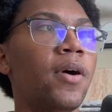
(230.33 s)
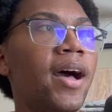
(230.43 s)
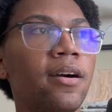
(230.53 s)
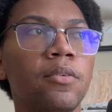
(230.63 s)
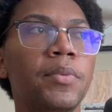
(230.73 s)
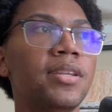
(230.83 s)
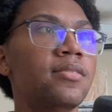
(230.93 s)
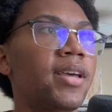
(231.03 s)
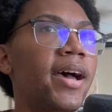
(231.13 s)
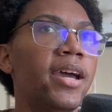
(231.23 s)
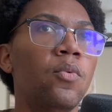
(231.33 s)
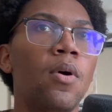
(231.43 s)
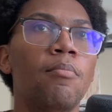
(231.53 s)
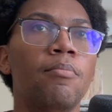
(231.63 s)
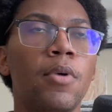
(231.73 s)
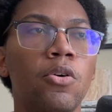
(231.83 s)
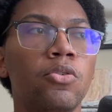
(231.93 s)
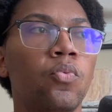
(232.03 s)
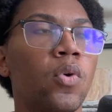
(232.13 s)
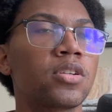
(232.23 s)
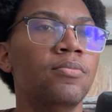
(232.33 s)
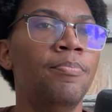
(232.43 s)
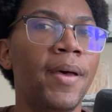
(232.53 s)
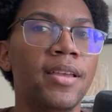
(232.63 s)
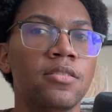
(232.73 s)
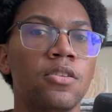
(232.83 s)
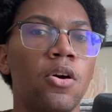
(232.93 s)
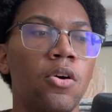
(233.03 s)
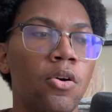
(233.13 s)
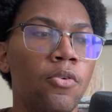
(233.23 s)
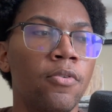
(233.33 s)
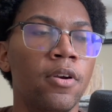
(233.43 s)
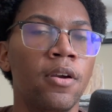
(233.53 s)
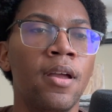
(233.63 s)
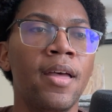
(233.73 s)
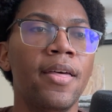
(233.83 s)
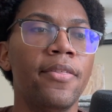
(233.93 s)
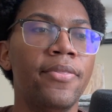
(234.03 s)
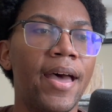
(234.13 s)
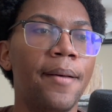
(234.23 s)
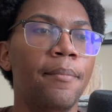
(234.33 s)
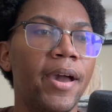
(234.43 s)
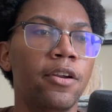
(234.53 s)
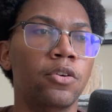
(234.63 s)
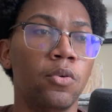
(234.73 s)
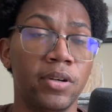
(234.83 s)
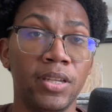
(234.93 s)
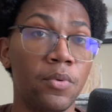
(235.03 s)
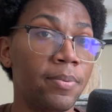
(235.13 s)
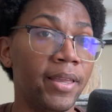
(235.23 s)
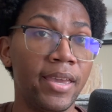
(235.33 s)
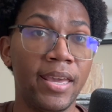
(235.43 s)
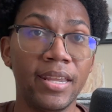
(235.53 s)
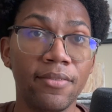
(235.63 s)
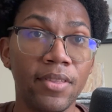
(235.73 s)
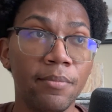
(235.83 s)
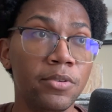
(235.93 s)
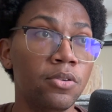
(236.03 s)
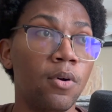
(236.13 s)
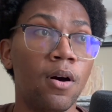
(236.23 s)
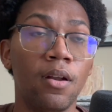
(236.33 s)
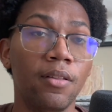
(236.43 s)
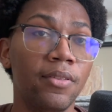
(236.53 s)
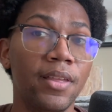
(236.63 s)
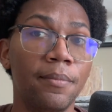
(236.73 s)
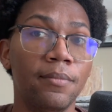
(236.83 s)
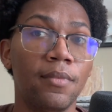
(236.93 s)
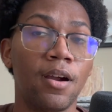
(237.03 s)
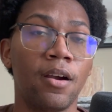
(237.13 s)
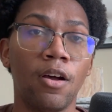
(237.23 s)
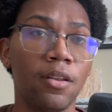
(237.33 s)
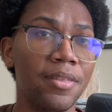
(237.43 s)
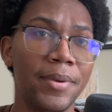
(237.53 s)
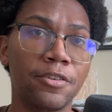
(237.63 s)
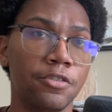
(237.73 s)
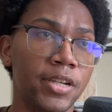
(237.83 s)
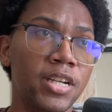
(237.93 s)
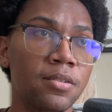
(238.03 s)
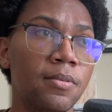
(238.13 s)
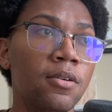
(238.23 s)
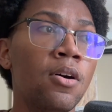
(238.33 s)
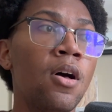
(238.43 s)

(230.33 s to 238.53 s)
how can we decide what mode works best over that minor chord? Can we play any of them? Are all of them interchangeable?